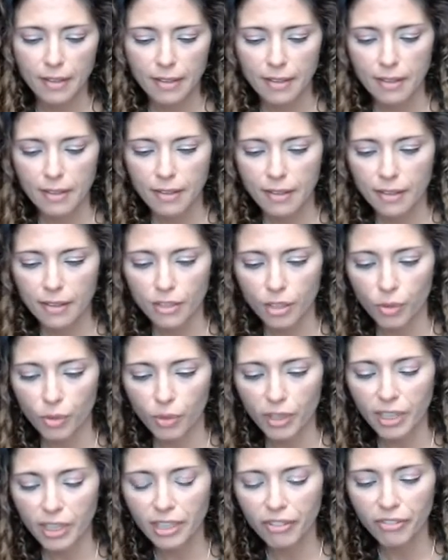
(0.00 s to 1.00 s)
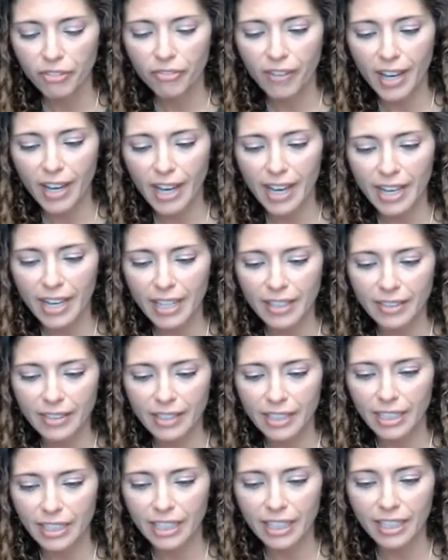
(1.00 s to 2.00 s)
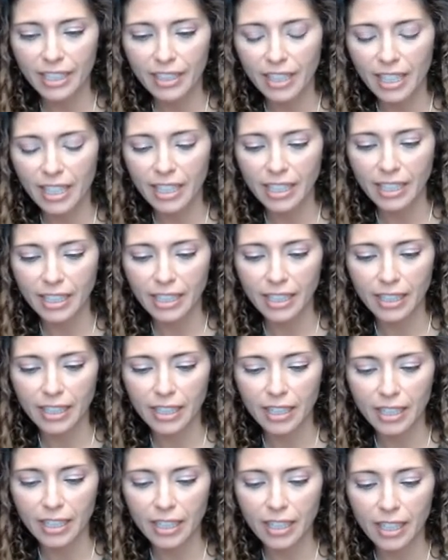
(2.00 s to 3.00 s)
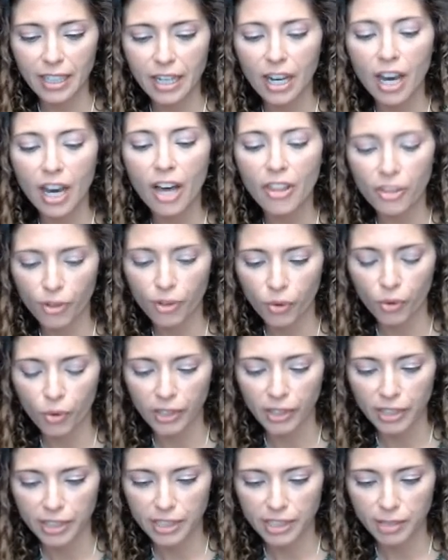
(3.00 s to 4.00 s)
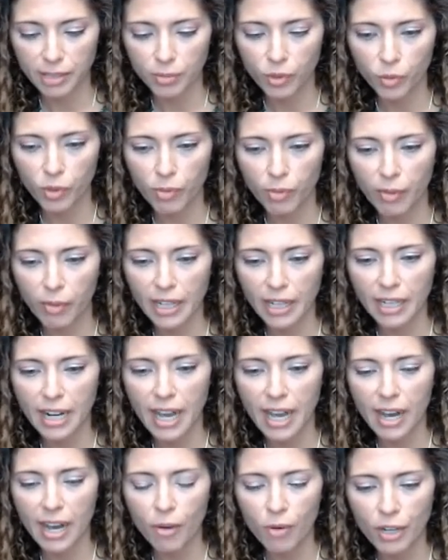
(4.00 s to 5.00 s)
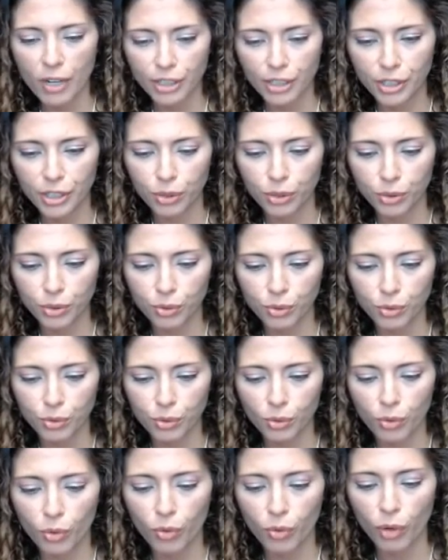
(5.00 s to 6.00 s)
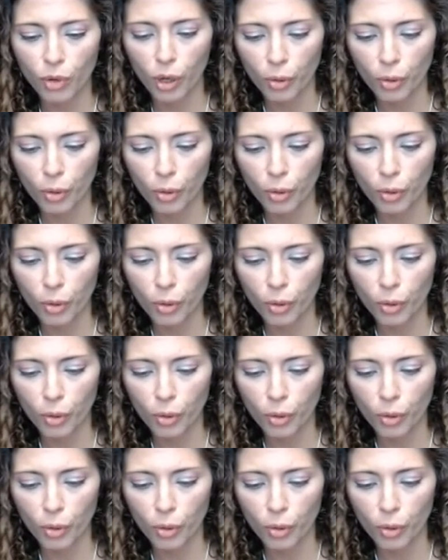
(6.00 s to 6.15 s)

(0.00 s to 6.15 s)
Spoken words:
So we liquefy and then kill any other organisms we might not want to grow.